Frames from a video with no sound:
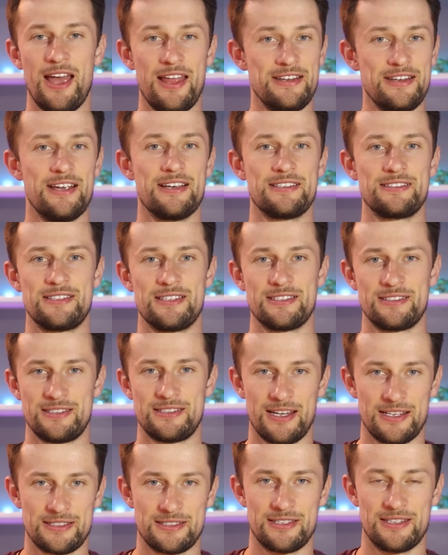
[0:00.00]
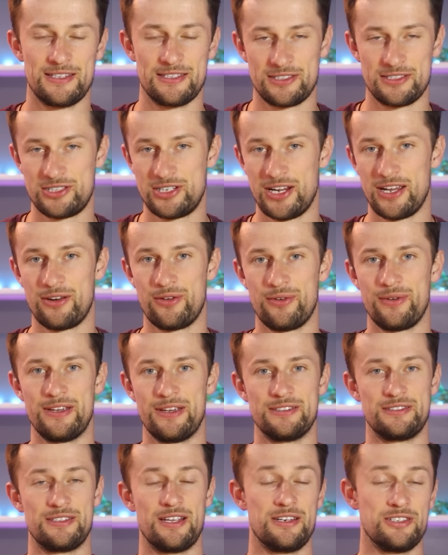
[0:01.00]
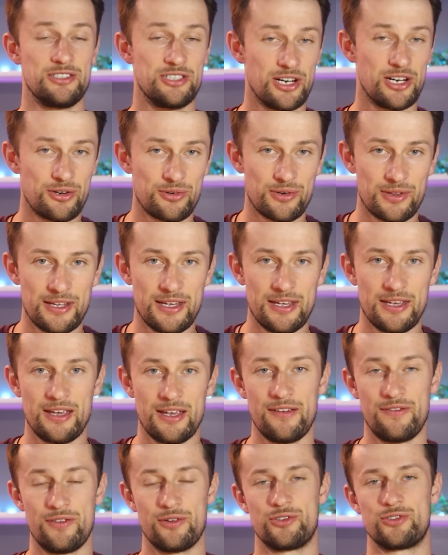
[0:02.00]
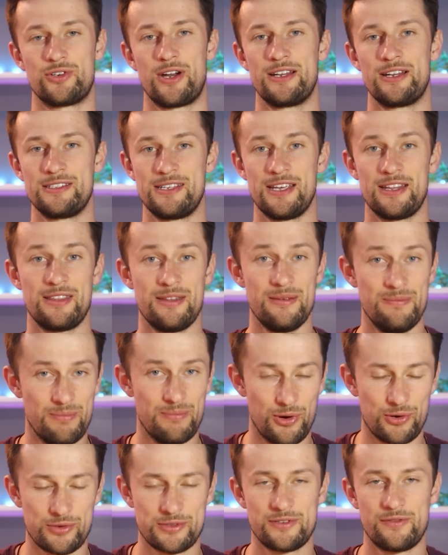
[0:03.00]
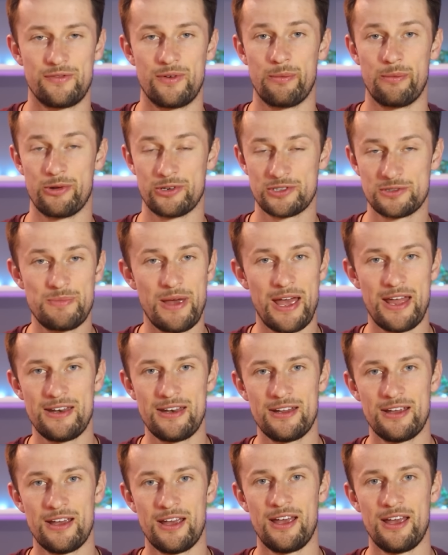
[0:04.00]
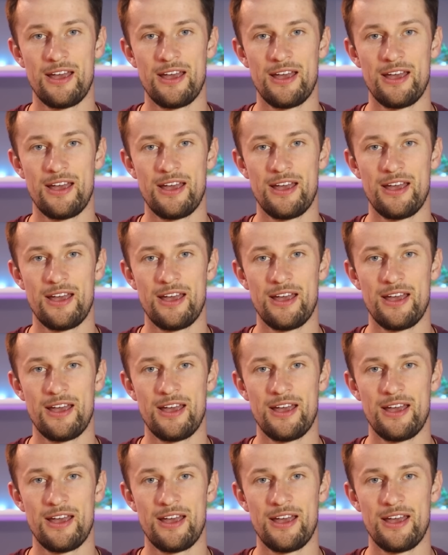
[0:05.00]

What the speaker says: And yes, the stance in this channel is that generally, if you're trying to get the most from your spend,